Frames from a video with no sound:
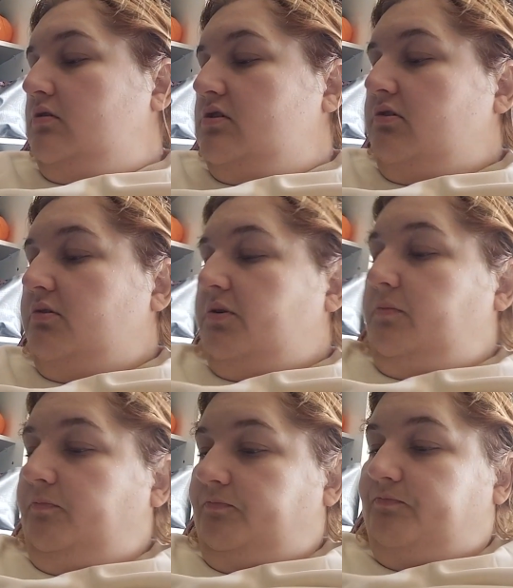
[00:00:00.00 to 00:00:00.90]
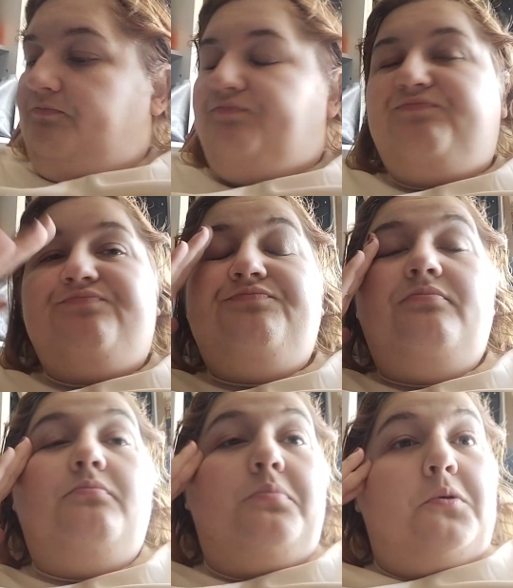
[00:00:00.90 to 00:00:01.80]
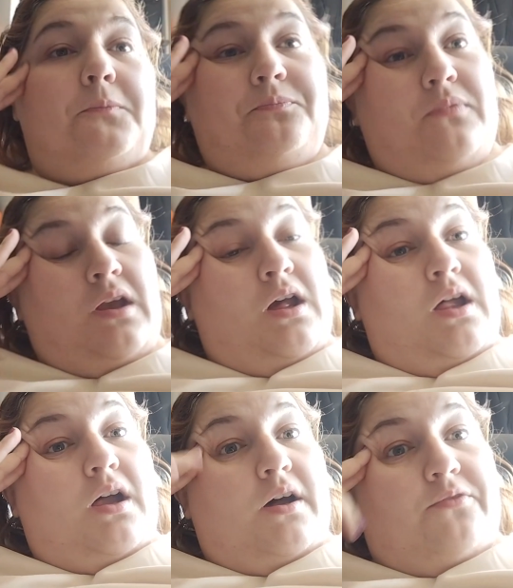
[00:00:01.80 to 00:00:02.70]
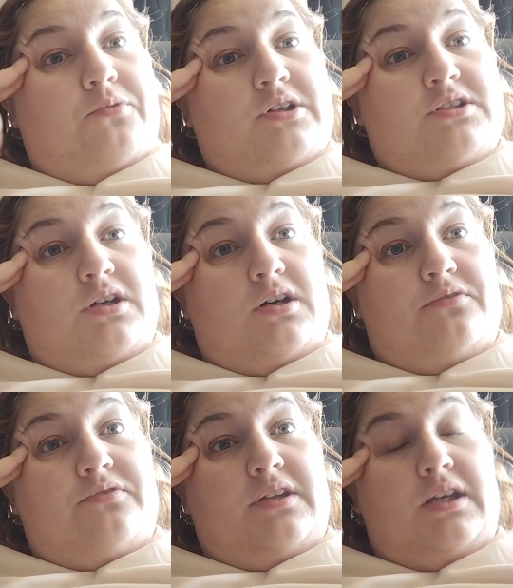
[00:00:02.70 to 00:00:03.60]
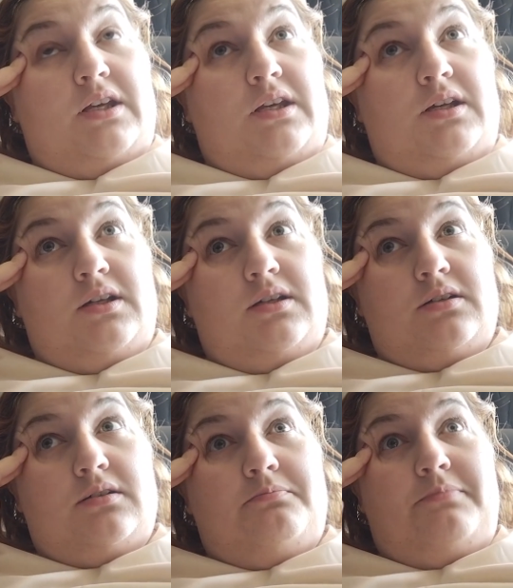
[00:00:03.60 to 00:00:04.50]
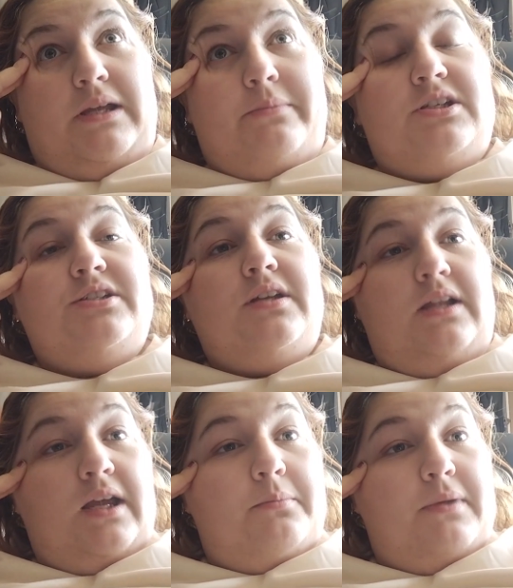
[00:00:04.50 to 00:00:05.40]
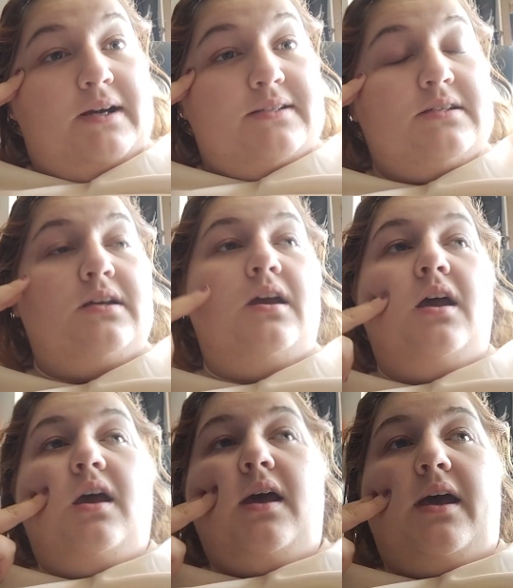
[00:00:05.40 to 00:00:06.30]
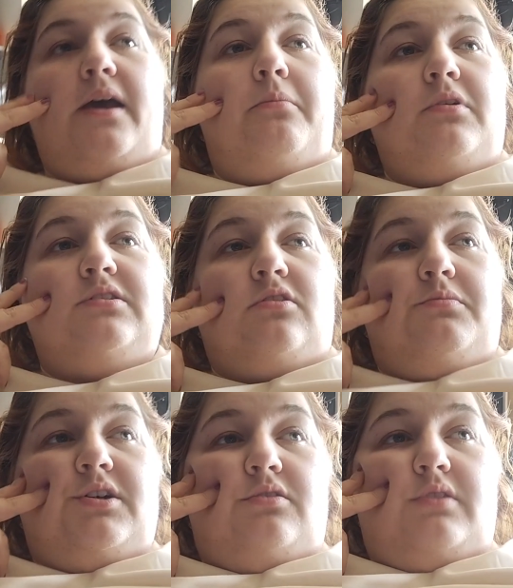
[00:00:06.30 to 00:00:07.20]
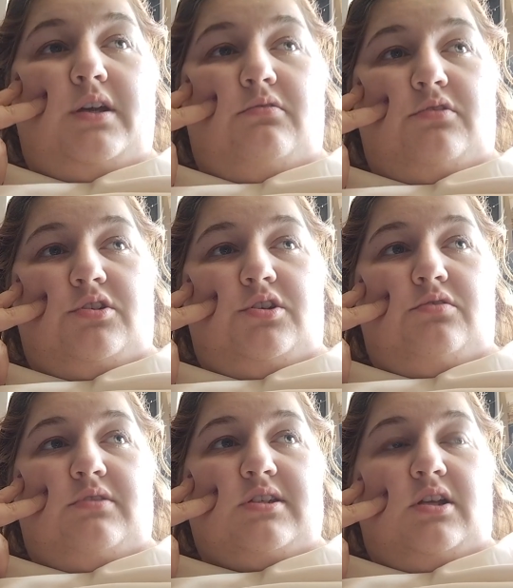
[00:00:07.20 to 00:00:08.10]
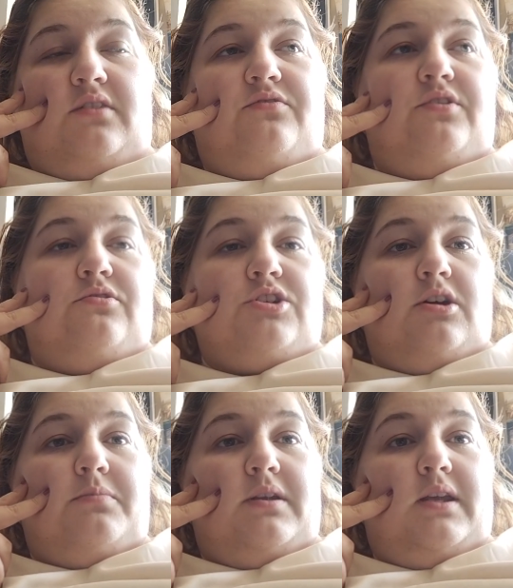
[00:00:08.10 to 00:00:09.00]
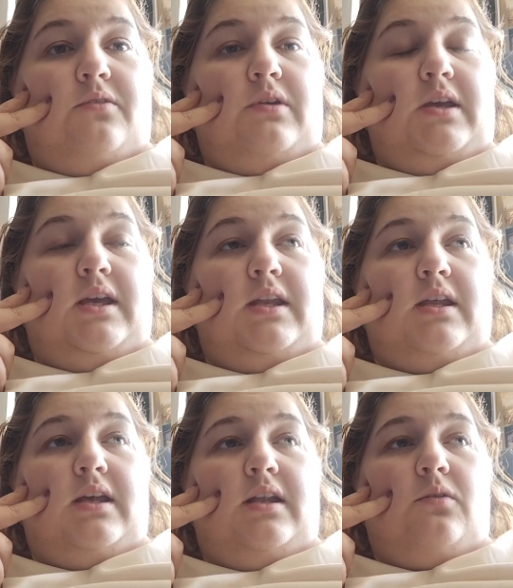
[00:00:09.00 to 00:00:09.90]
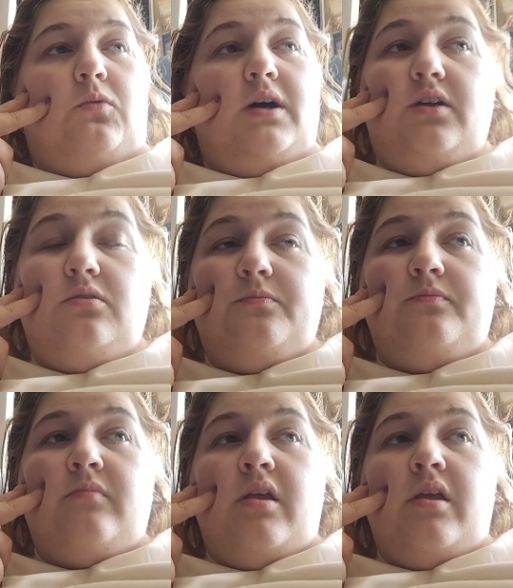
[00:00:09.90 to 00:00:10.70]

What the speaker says: So I will. But I've washed off the blemish clay mask. Because I'm going to be going out to do a slight food shop now in a little while.